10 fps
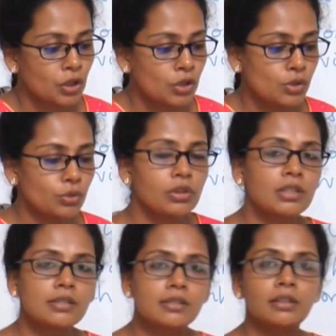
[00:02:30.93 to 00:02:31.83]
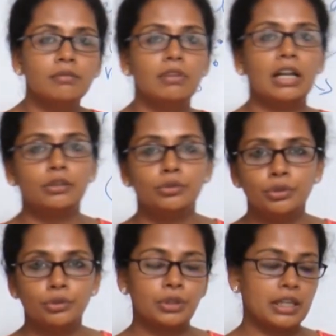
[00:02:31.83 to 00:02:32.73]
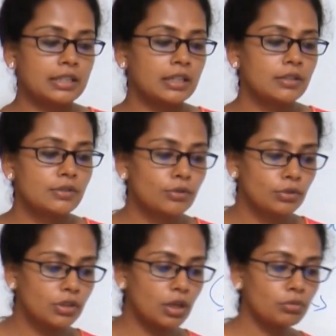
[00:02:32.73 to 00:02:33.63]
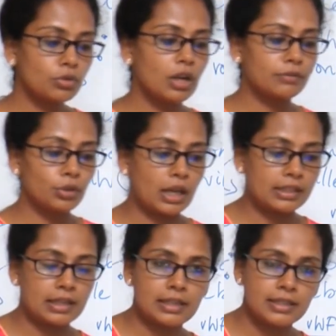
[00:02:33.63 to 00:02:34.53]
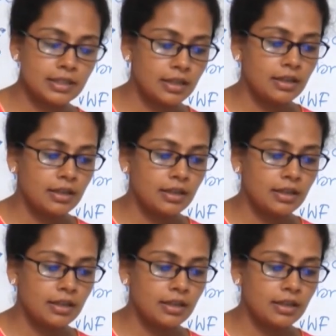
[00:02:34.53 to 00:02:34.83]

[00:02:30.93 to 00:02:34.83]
So this is the value you get. So now you have to analyze.